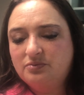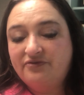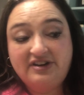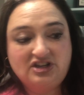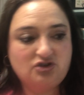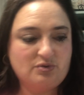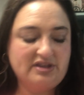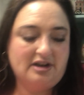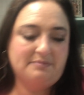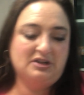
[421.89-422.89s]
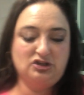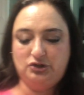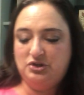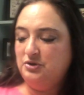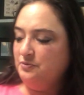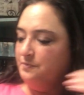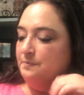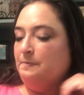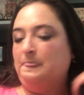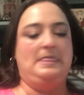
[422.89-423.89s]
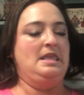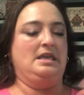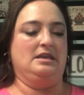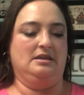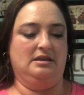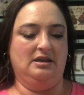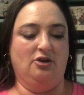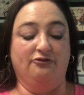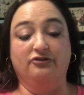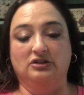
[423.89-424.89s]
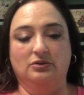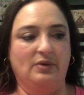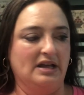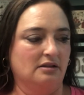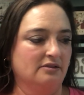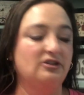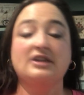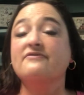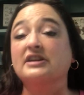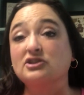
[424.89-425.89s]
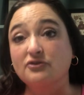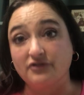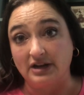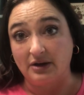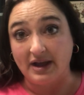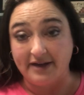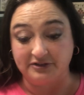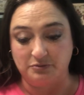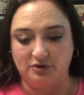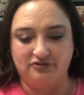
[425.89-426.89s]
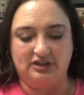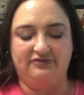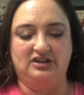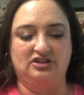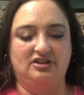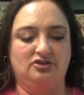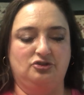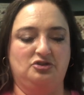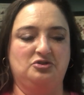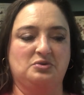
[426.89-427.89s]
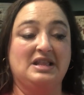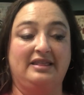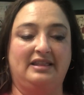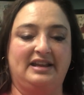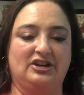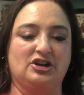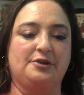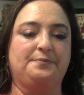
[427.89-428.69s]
finished one that I'm going to show you, or fully finished for now. I have some more fully finished that I'll show you later.